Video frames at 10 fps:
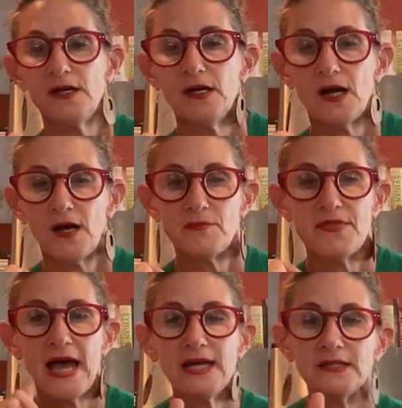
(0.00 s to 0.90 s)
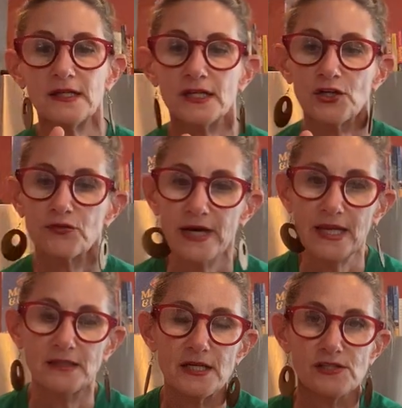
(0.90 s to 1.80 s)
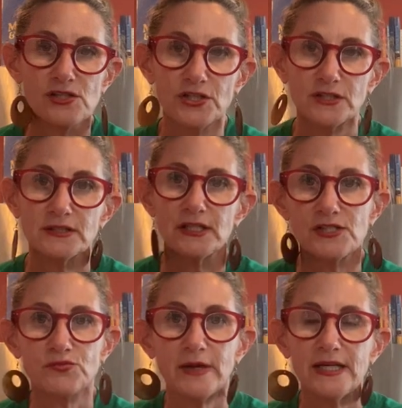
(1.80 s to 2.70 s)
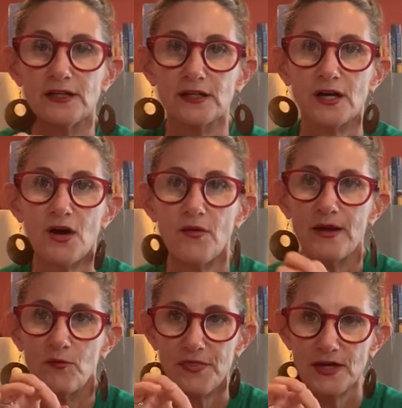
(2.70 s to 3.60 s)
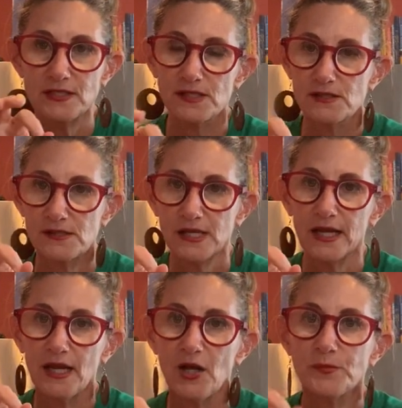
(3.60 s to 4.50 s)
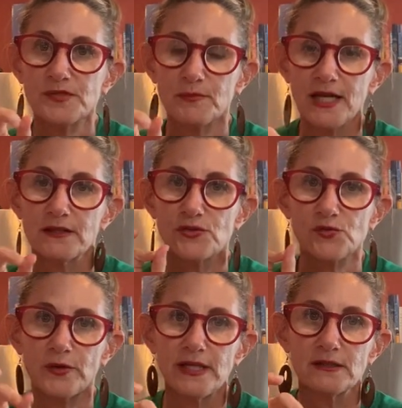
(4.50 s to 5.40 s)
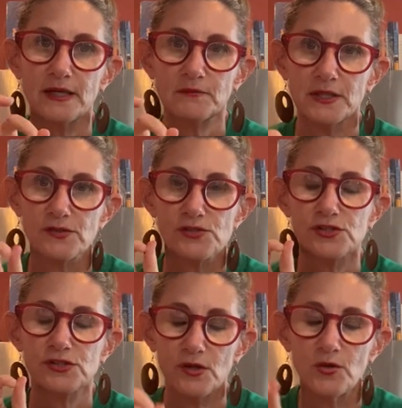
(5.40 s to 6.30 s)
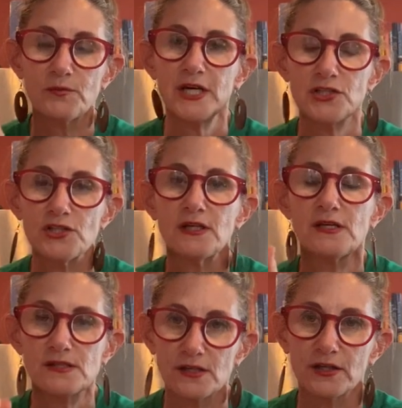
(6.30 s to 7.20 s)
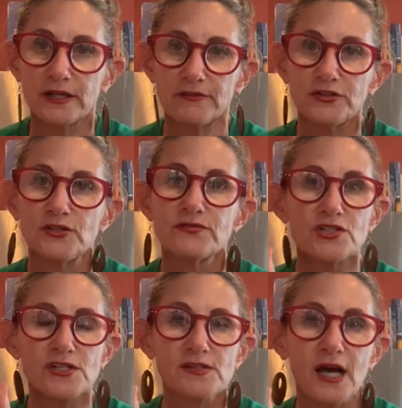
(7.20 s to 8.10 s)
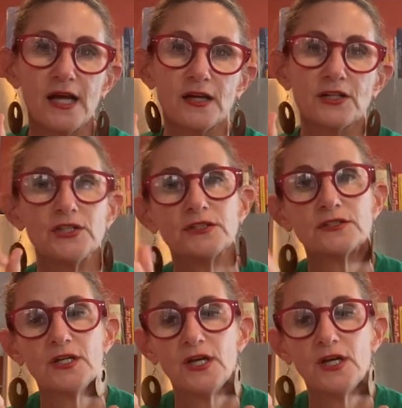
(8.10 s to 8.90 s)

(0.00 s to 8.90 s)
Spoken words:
that grain is cooked and it's ready to go, and what that does is that helps make those weeknight meals so much easier. If you've just got a cooked